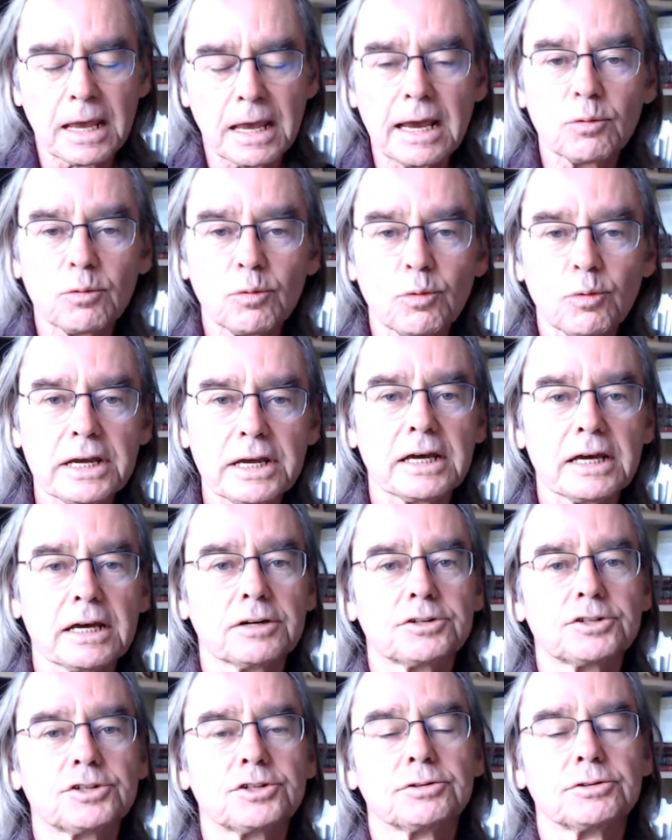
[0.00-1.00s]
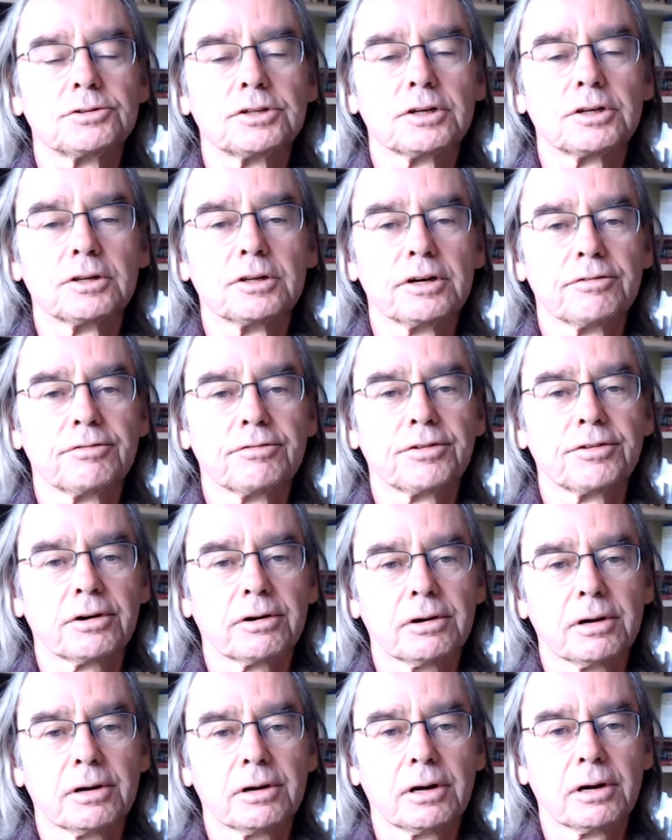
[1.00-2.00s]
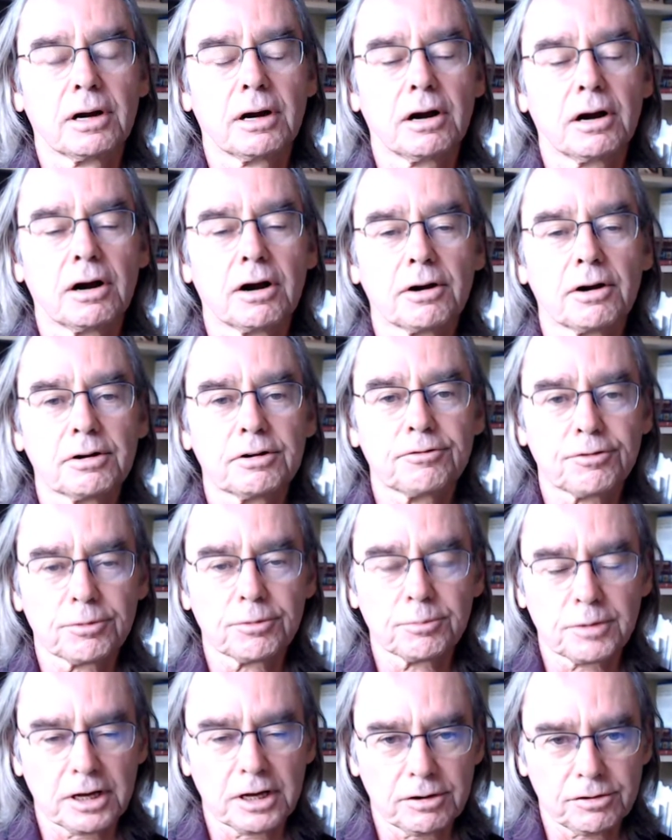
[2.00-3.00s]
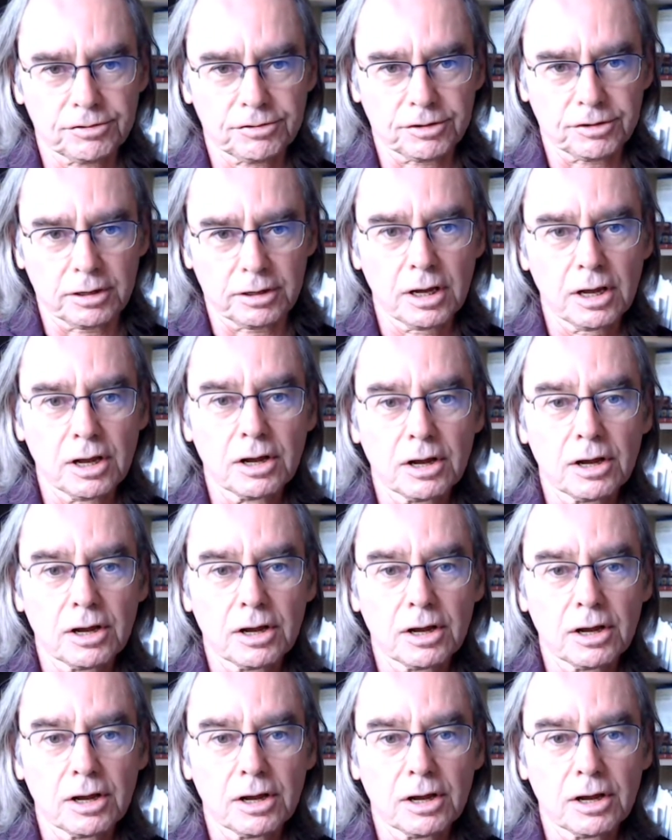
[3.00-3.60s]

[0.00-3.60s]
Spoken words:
and we get to deliver our information